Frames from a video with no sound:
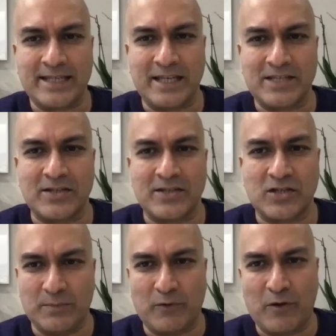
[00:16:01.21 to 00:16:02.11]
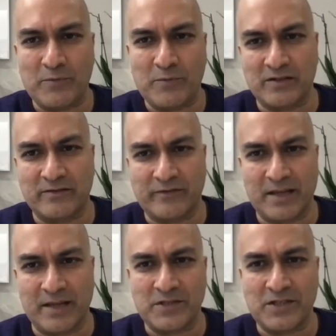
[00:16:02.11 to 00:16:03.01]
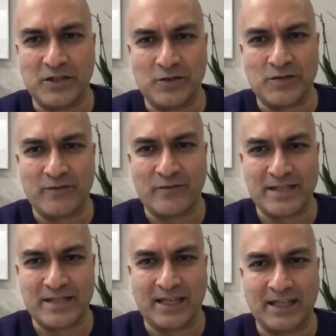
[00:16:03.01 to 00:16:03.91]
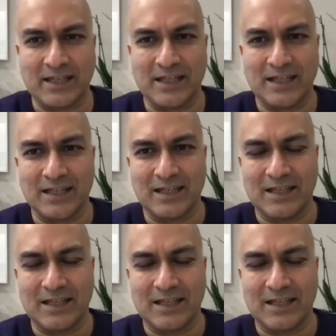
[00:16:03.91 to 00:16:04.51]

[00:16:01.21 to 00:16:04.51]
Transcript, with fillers: and it's a cheaper option for them to use obviously for